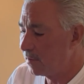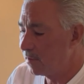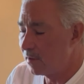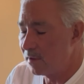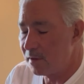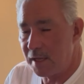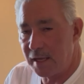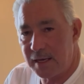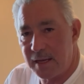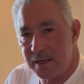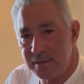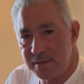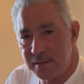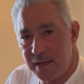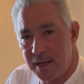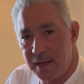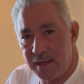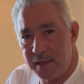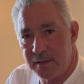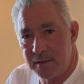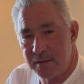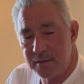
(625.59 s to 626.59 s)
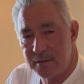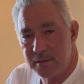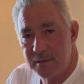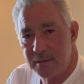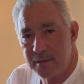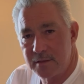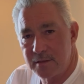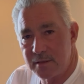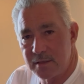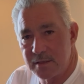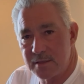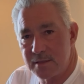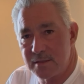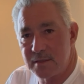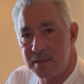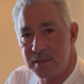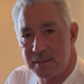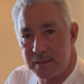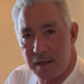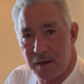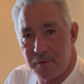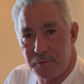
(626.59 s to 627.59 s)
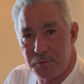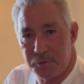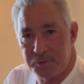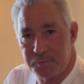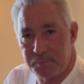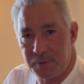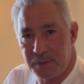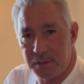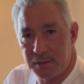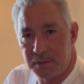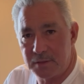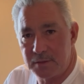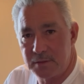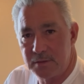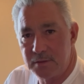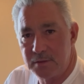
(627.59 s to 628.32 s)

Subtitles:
Like I said, this is the devil's pill.